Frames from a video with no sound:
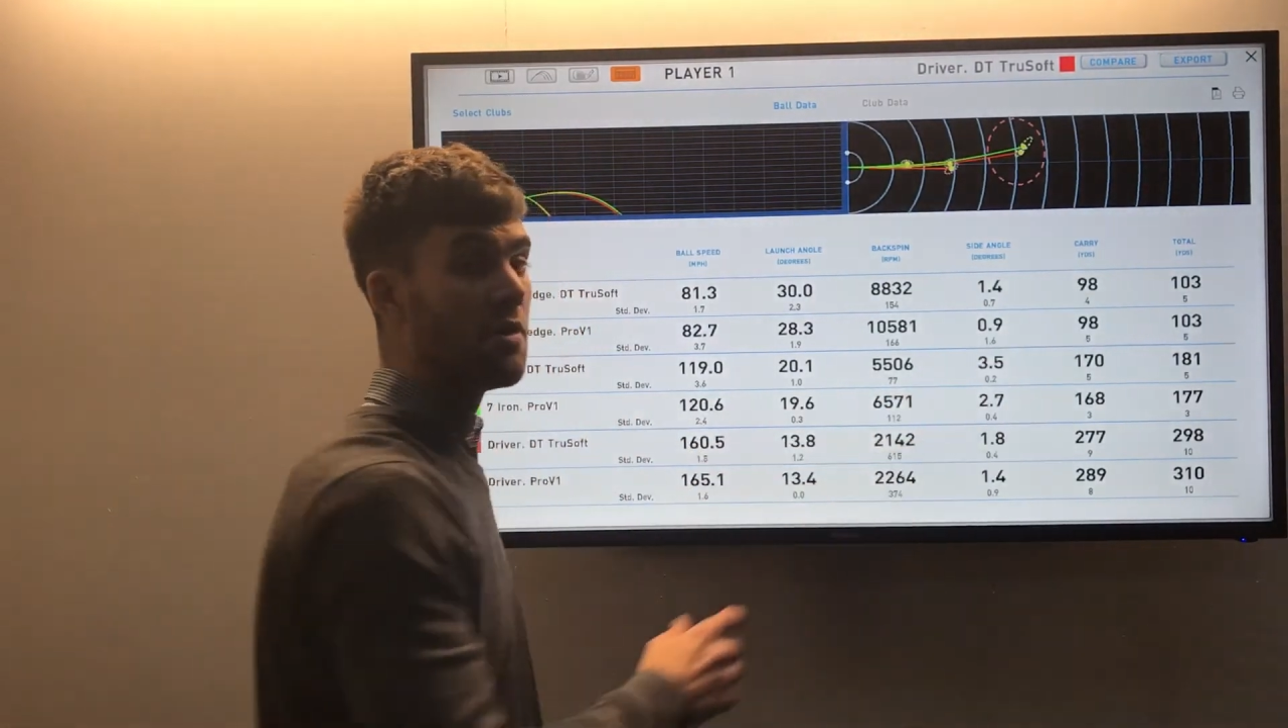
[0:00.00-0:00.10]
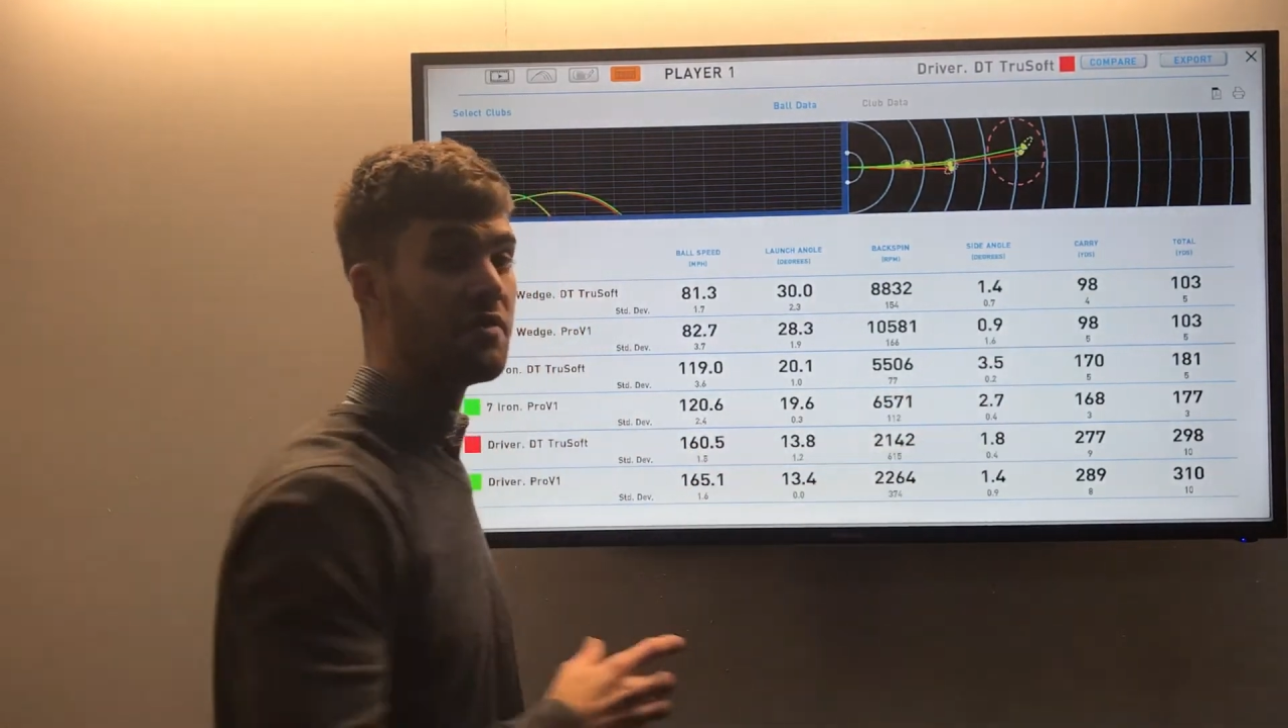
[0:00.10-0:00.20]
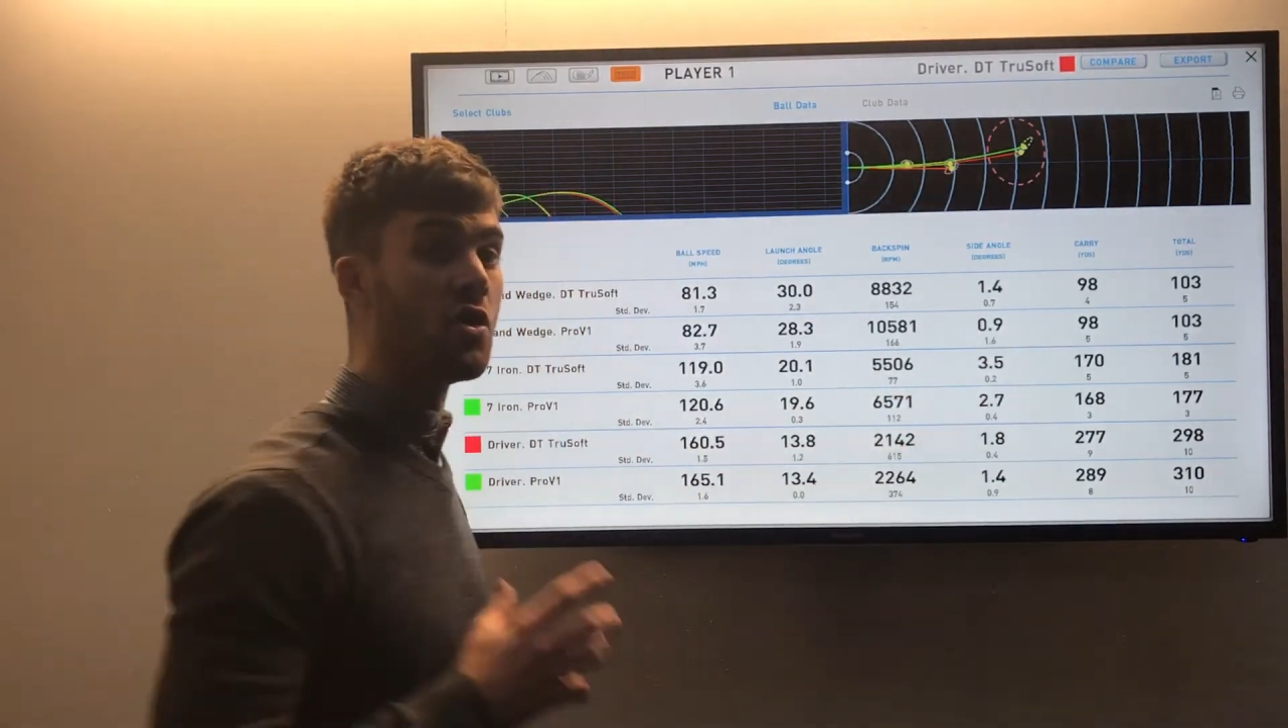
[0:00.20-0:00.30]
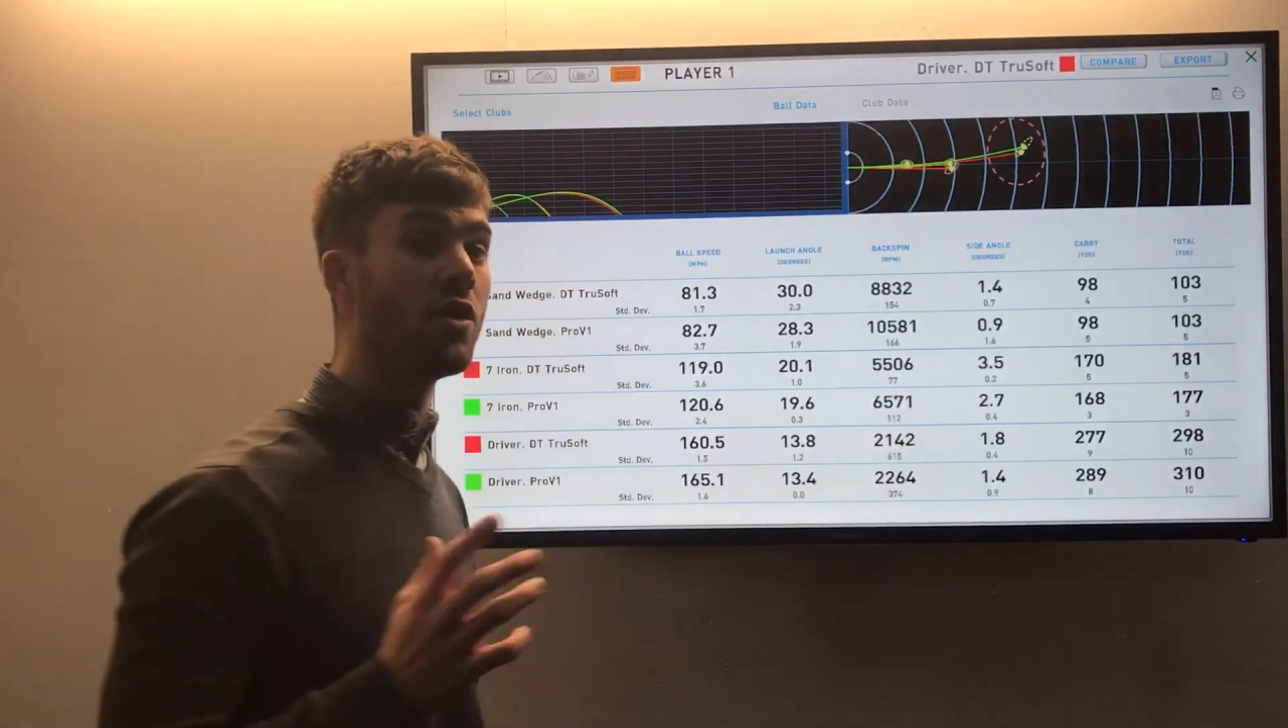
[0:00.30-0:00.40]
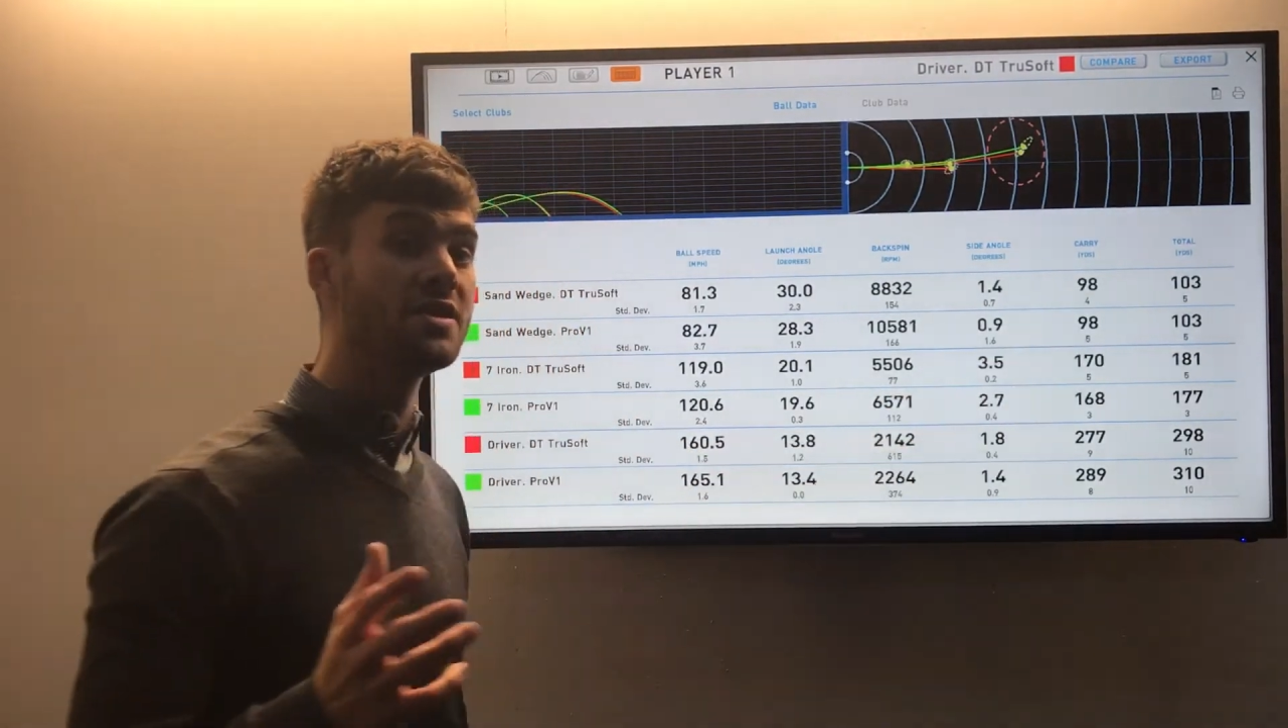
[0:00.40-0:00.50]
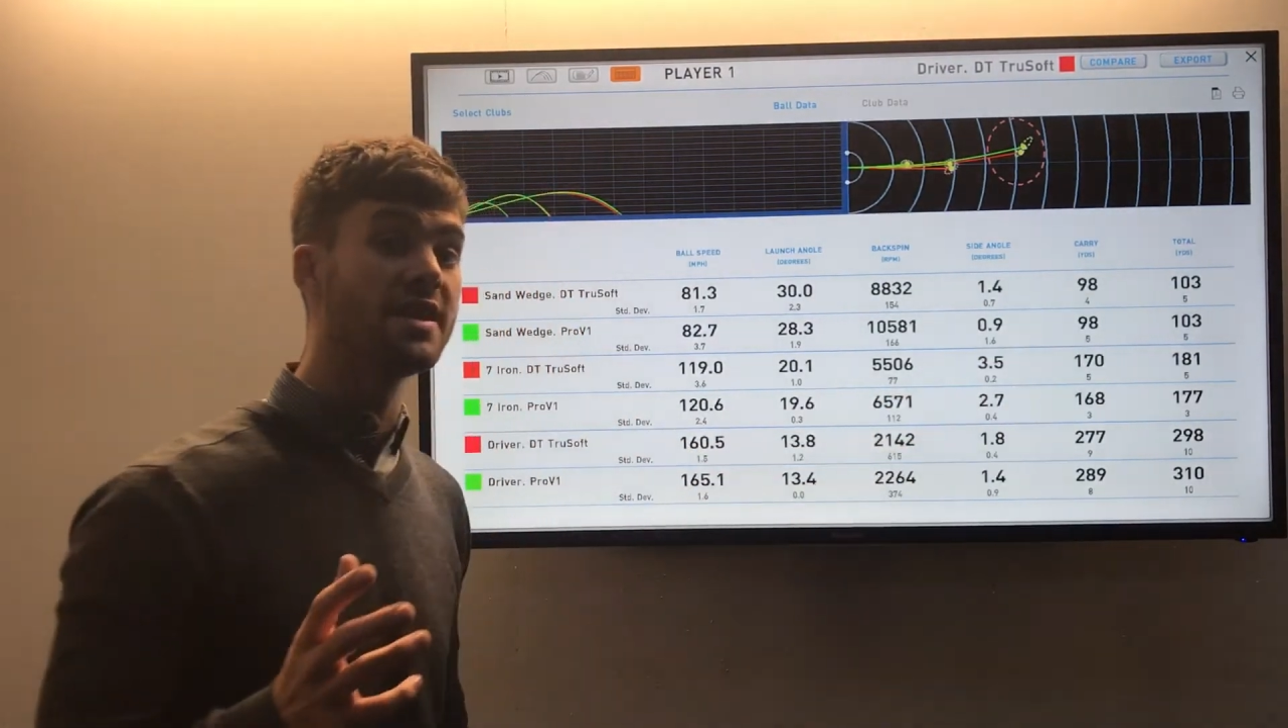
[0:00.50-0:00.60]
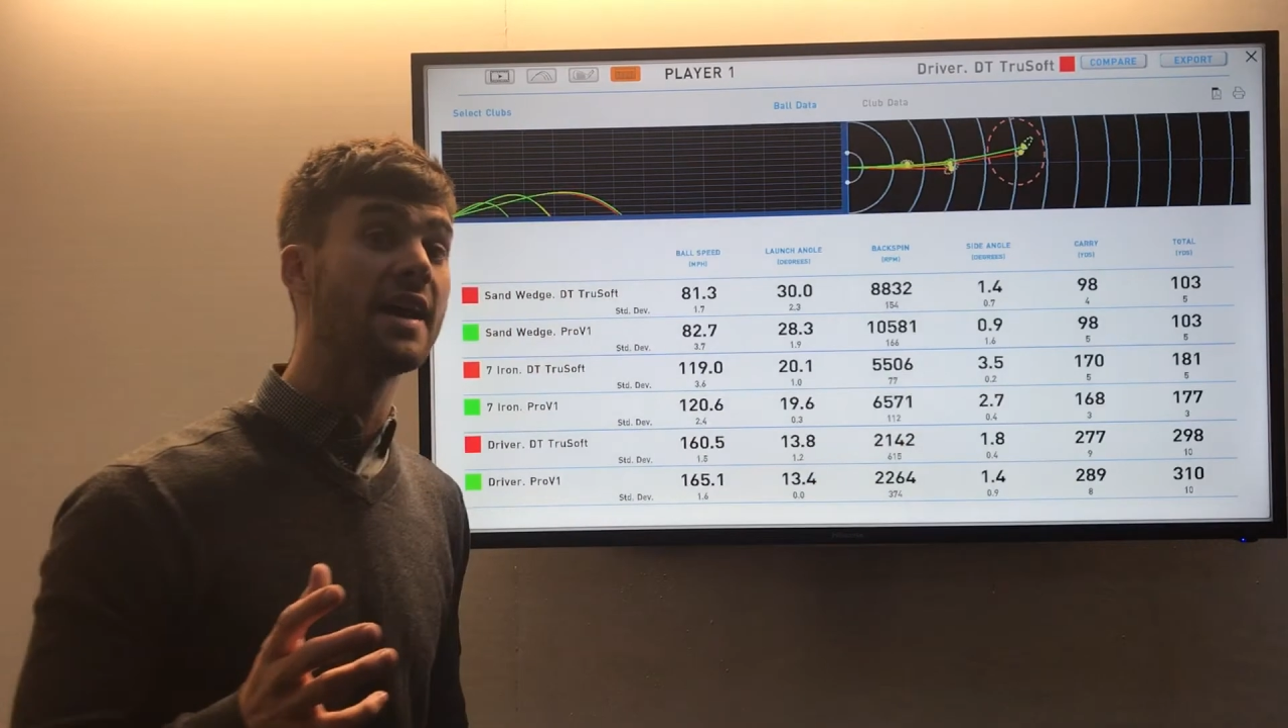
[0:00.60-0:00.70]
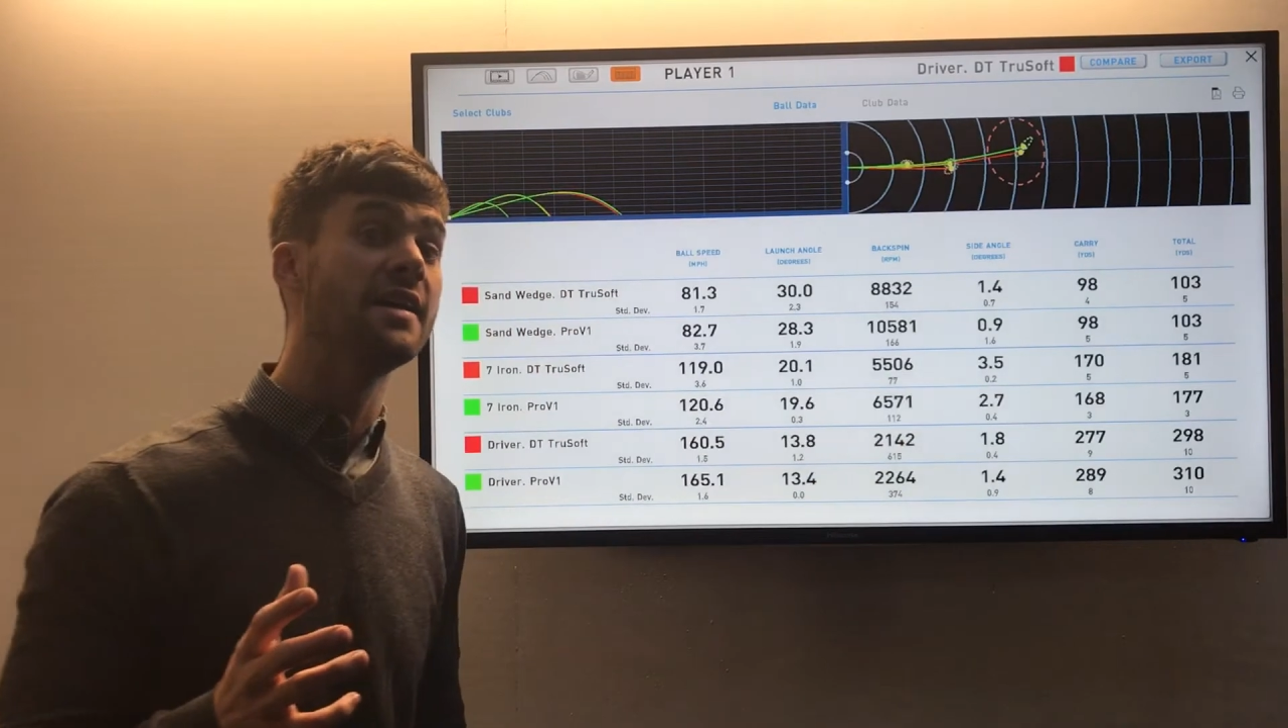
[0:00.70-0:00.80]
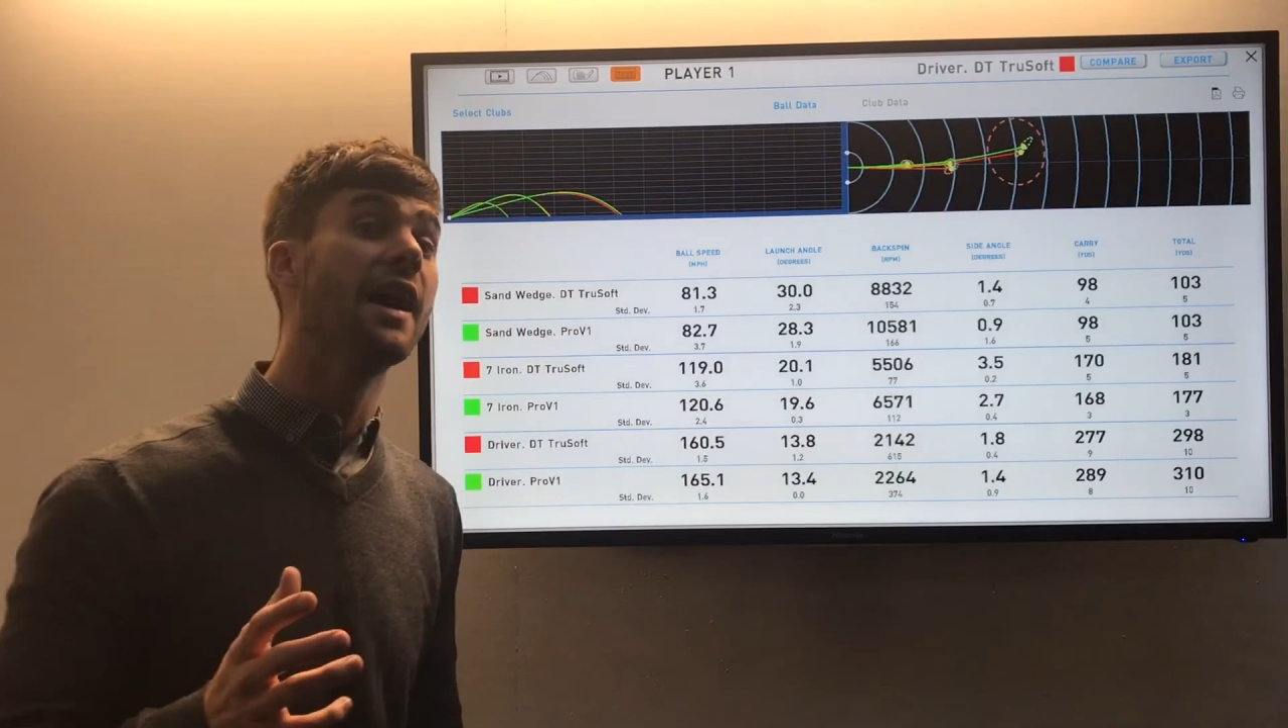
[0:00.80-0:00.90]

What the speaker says: of 98